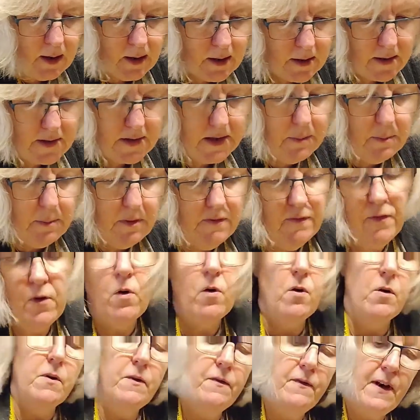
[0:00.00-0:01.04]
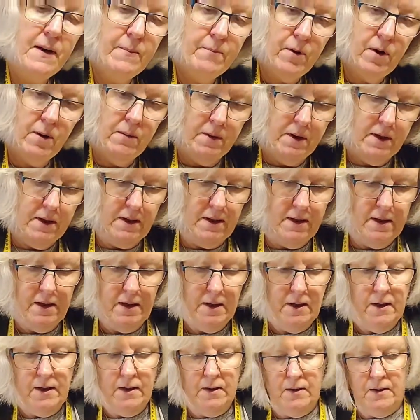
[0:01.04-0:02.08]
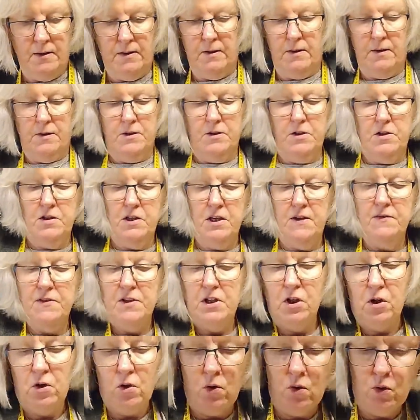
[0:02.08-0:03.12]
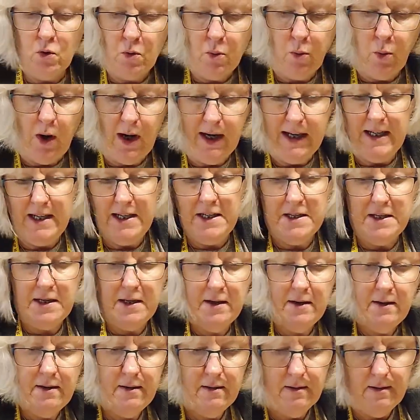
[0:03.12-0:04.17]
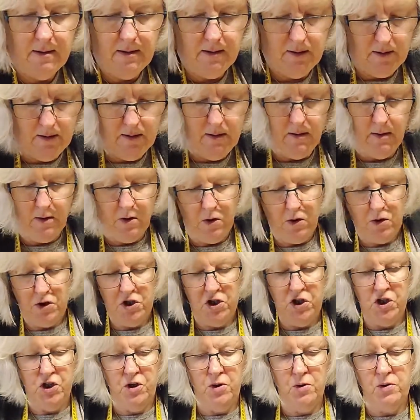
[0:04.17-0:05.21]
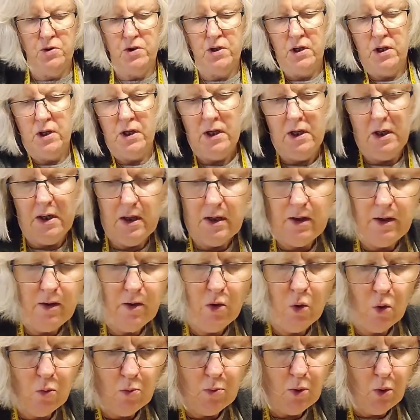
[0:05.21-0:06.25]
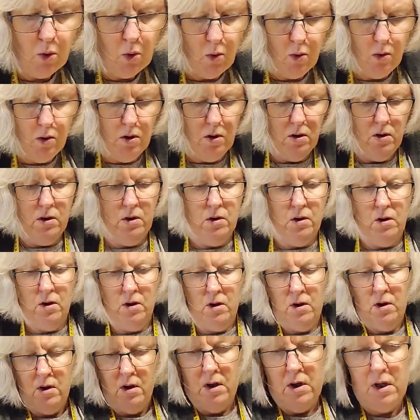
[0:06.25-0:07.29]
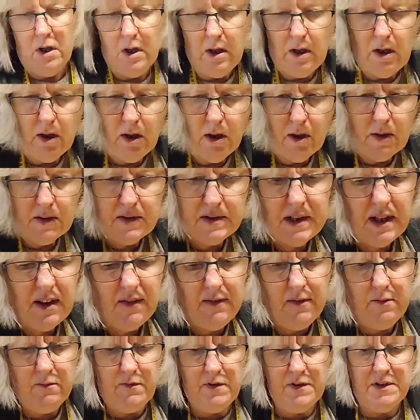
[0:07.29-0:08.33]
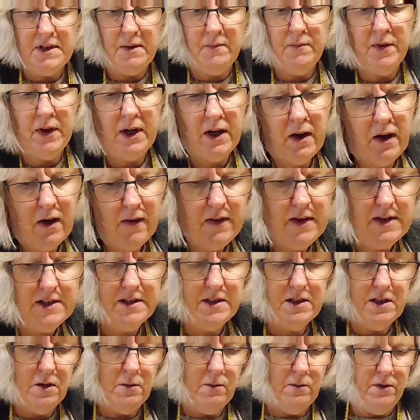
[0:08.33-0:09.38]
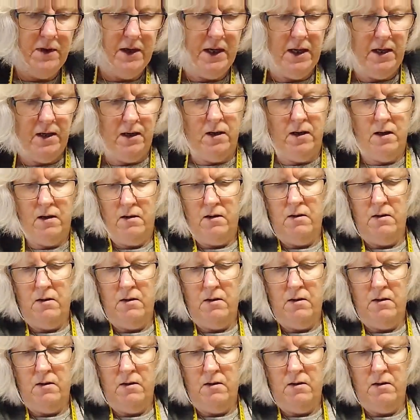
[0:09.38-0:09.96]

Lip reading: As I said before, the fabric just gives it a good weight. You couldn't just use normal stuffing for something like this, I don't think.